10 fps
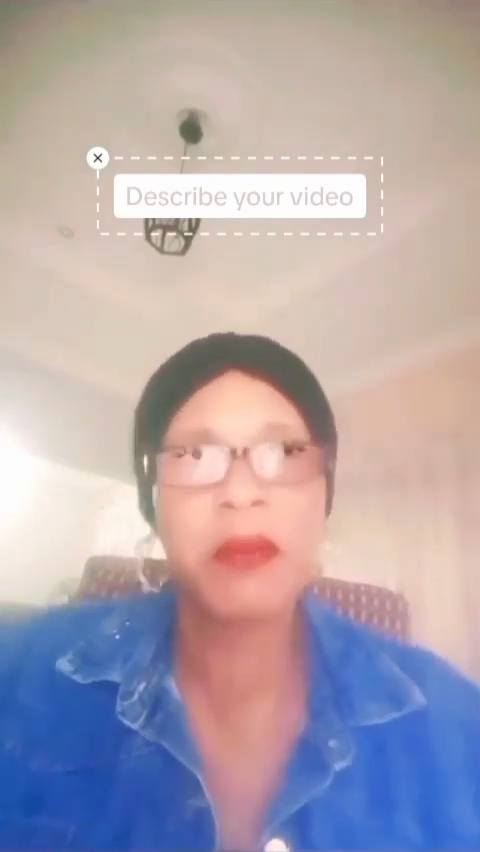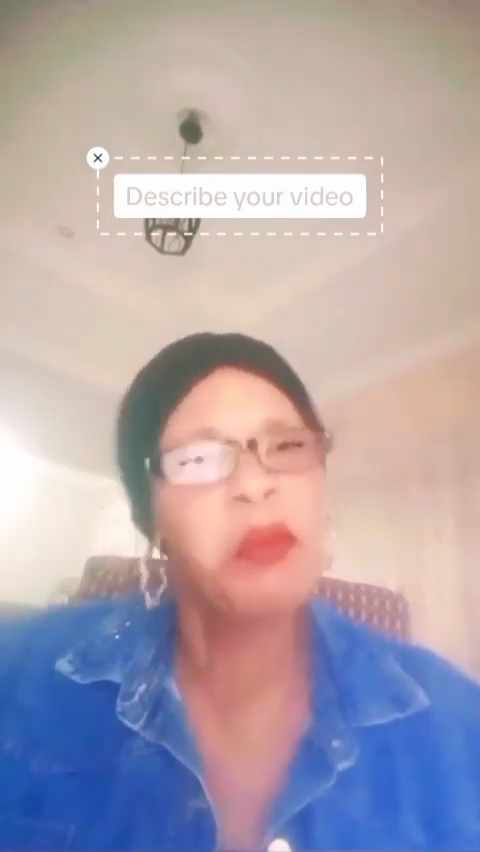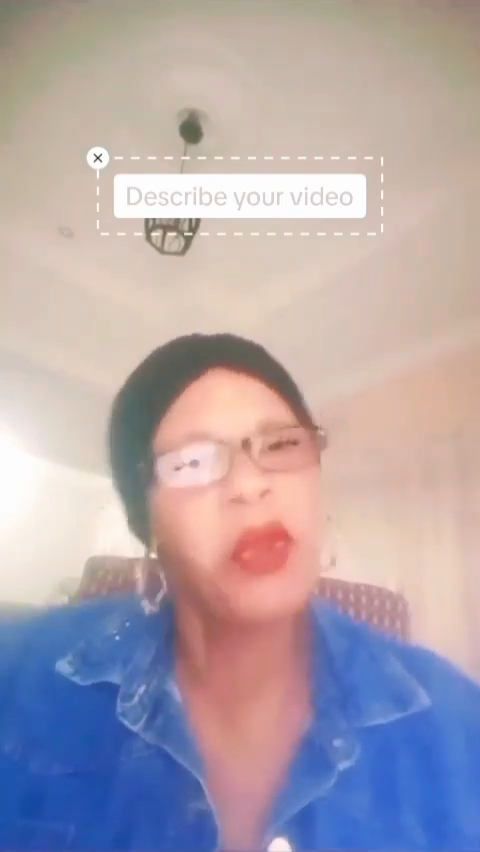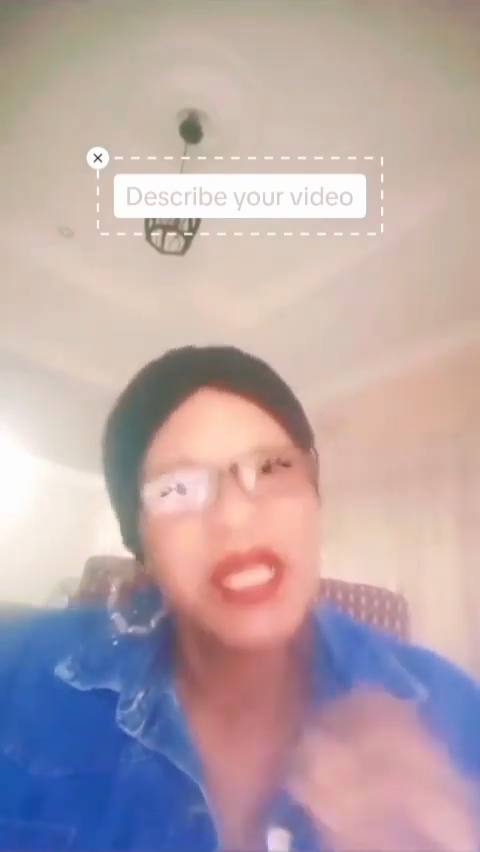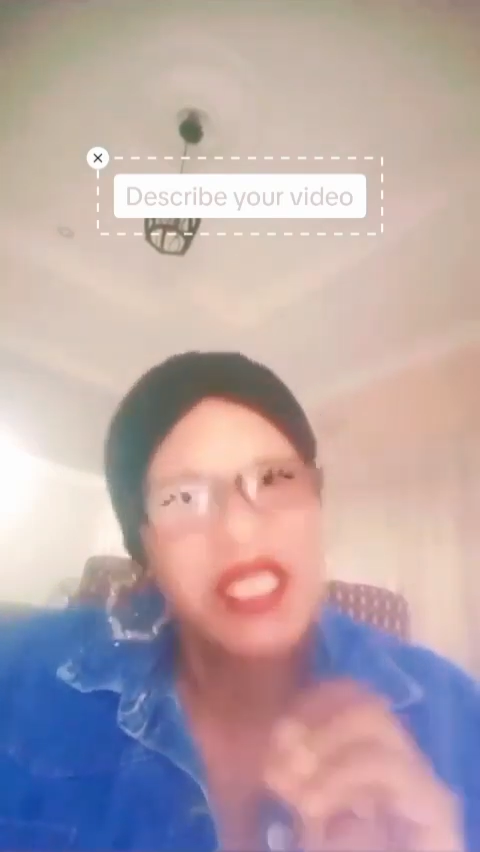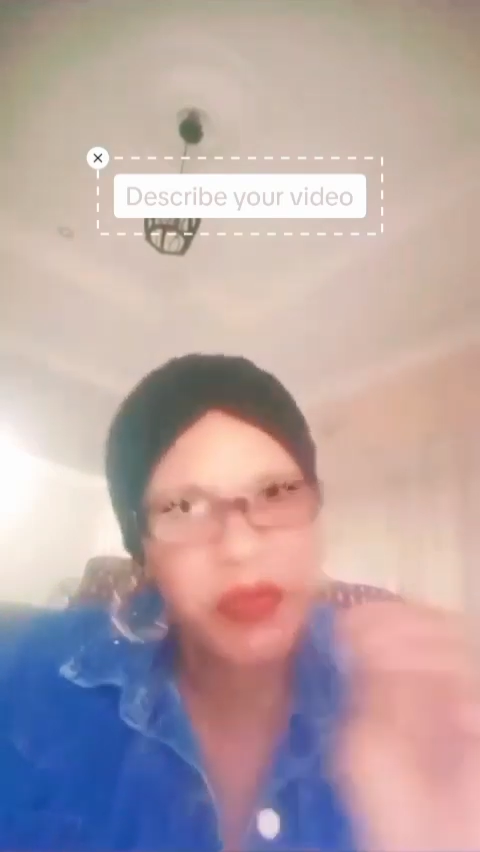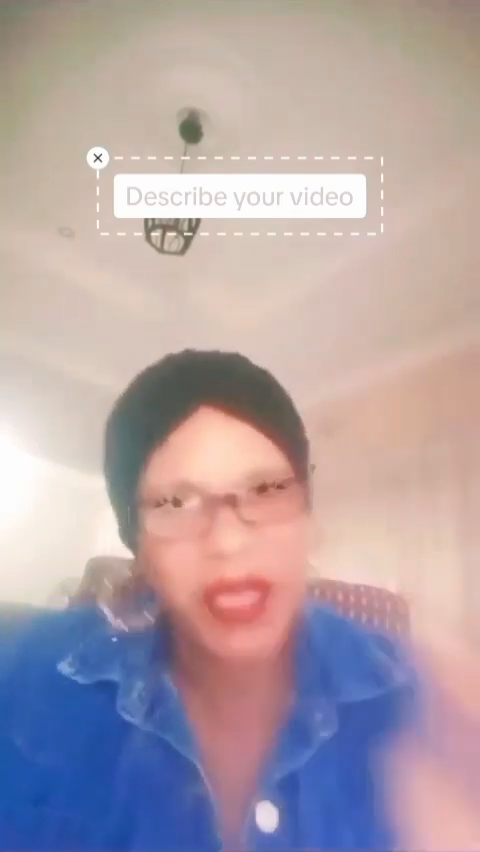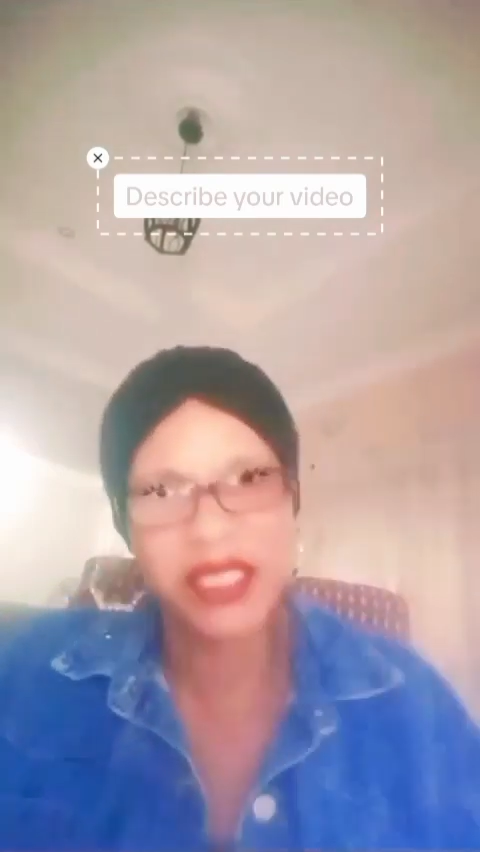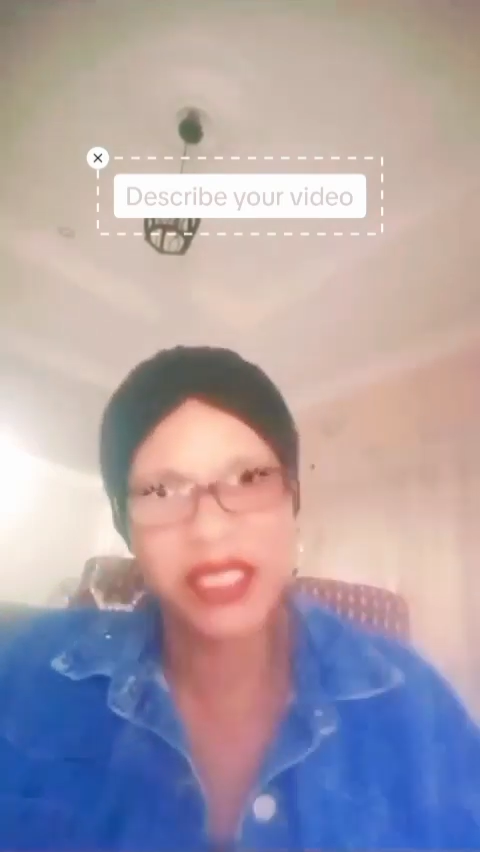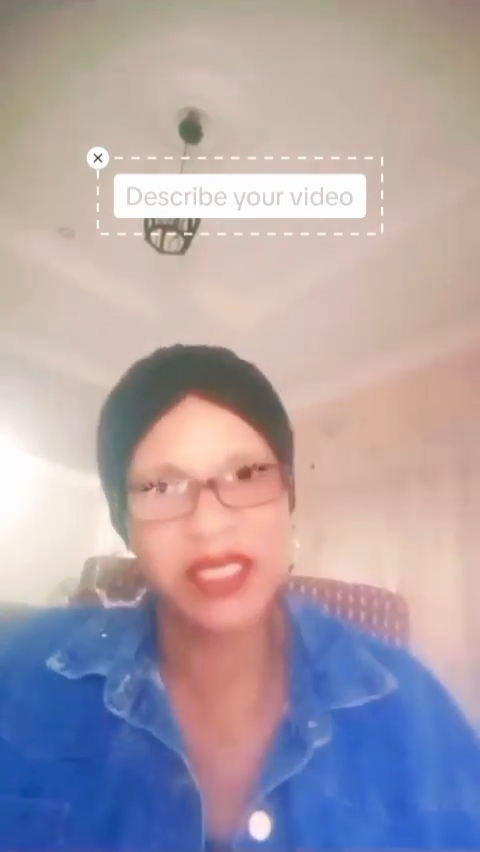More
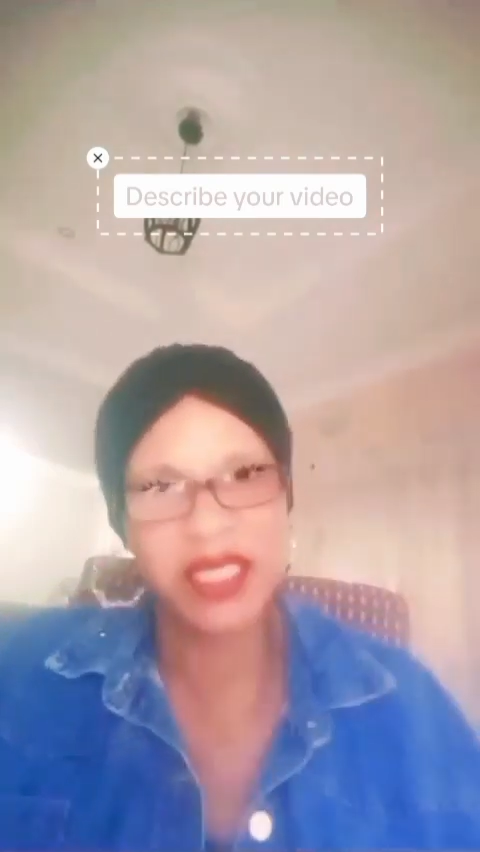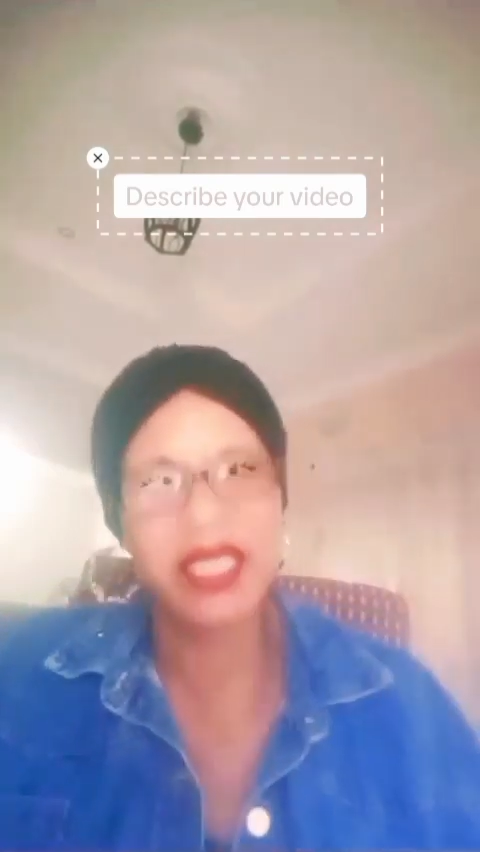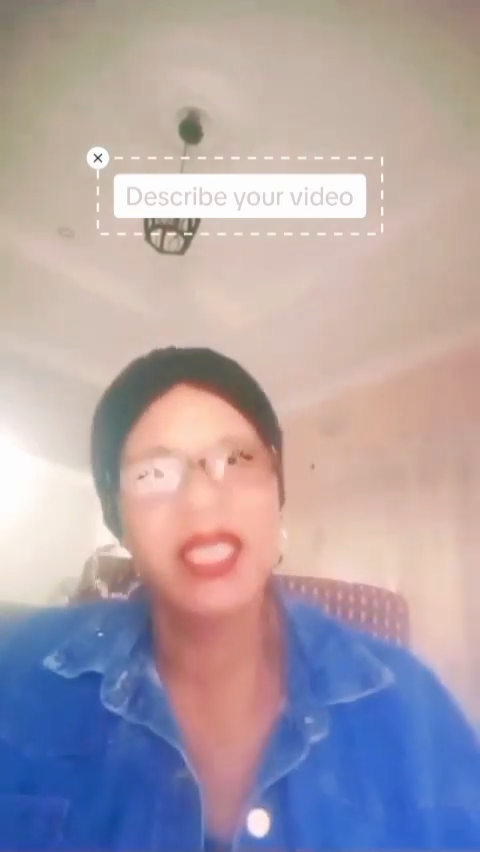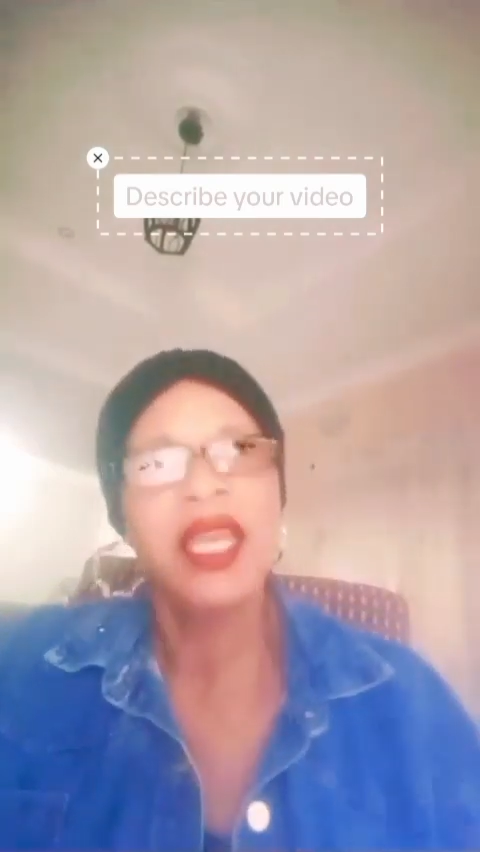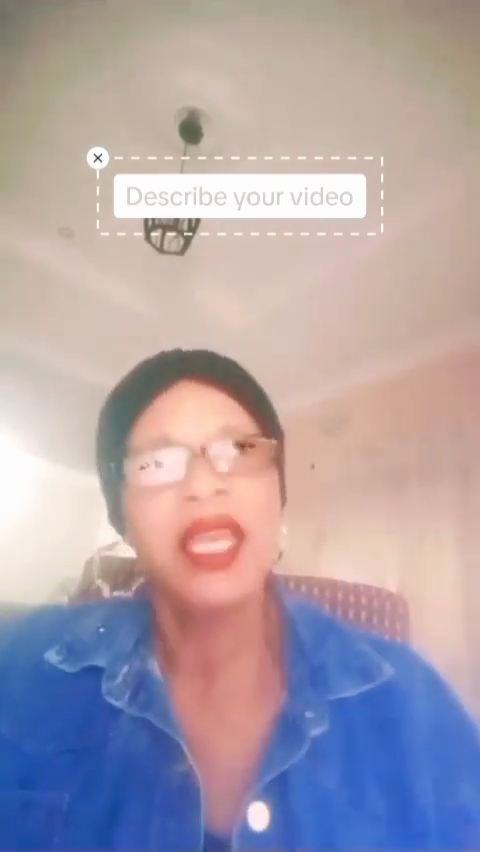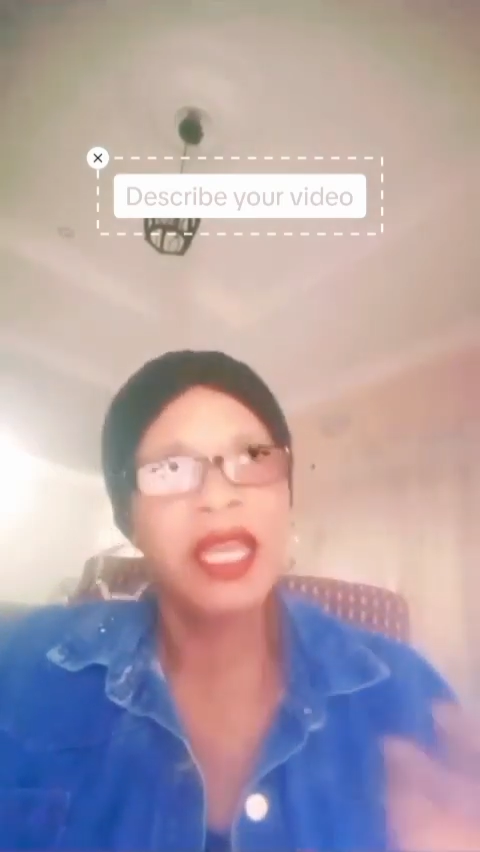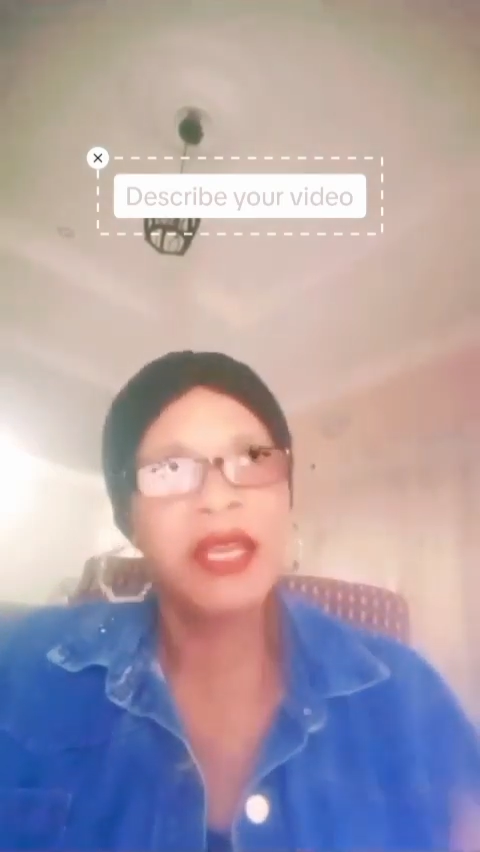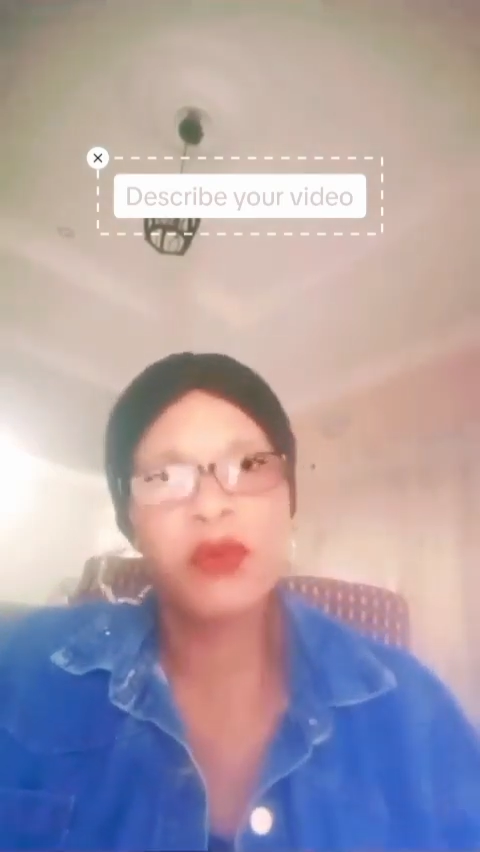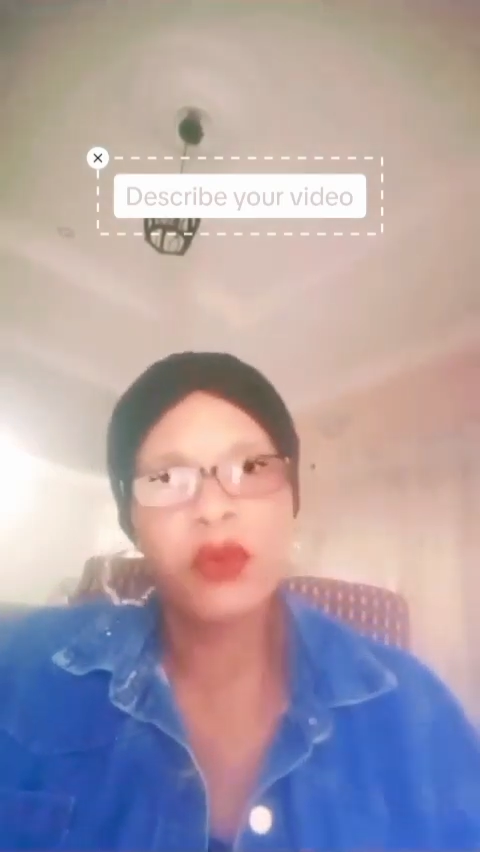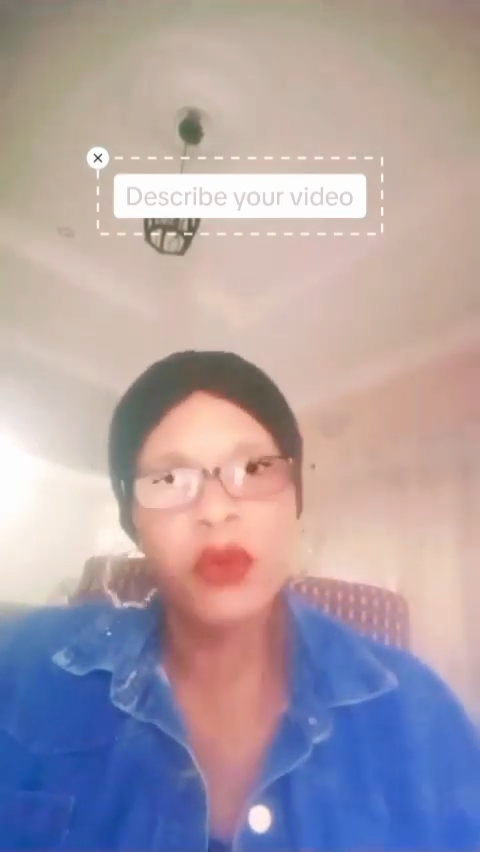especially, a
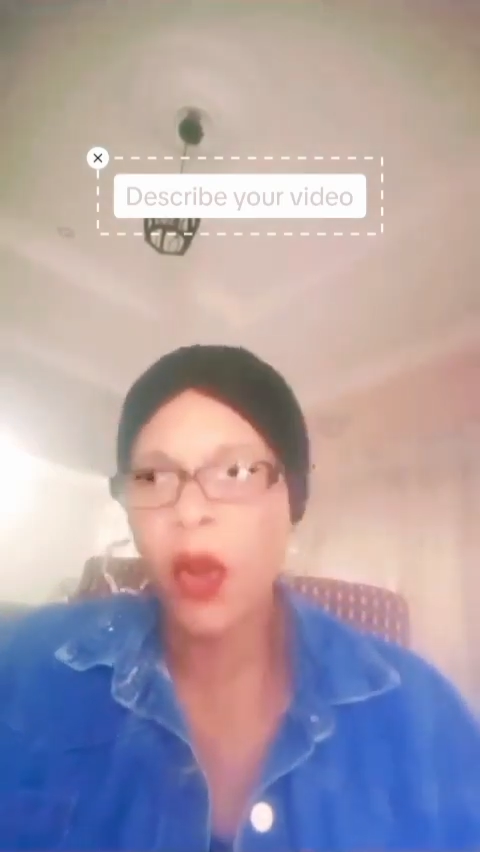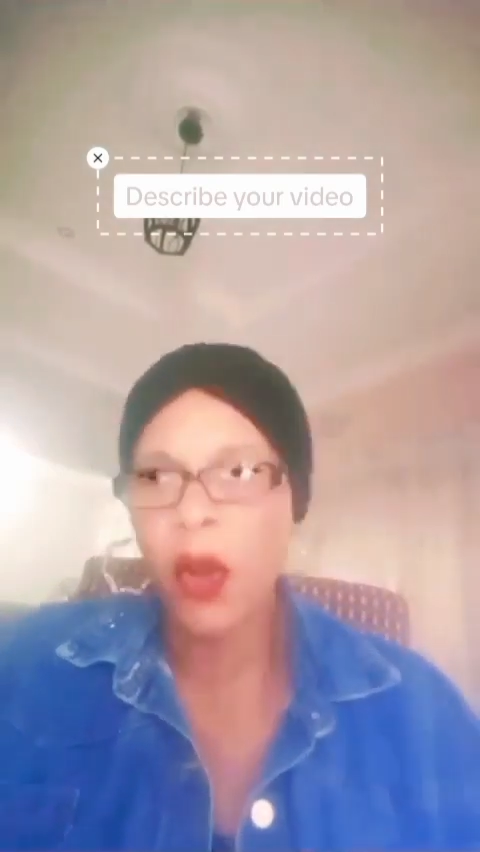group